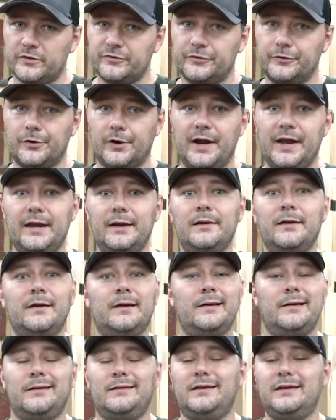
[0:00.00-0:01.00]
great.
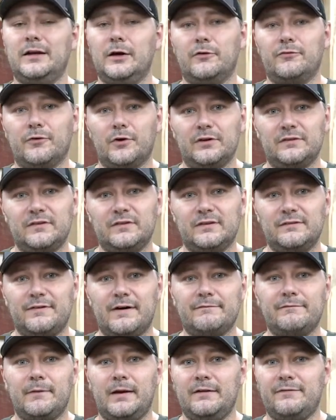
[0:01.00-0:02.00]
You know, for instance,
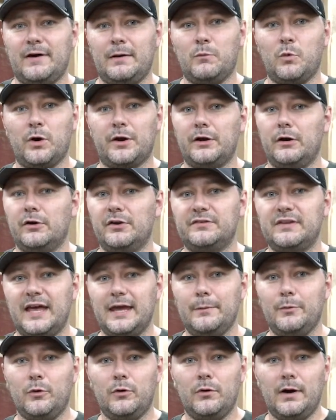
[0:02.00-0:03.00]
if I'm working on a
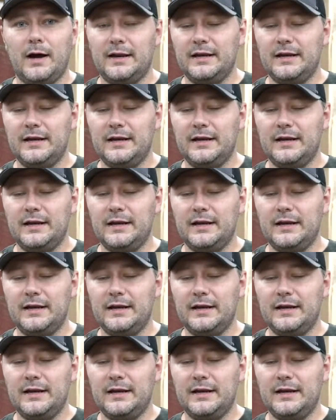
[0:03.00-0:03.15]
table,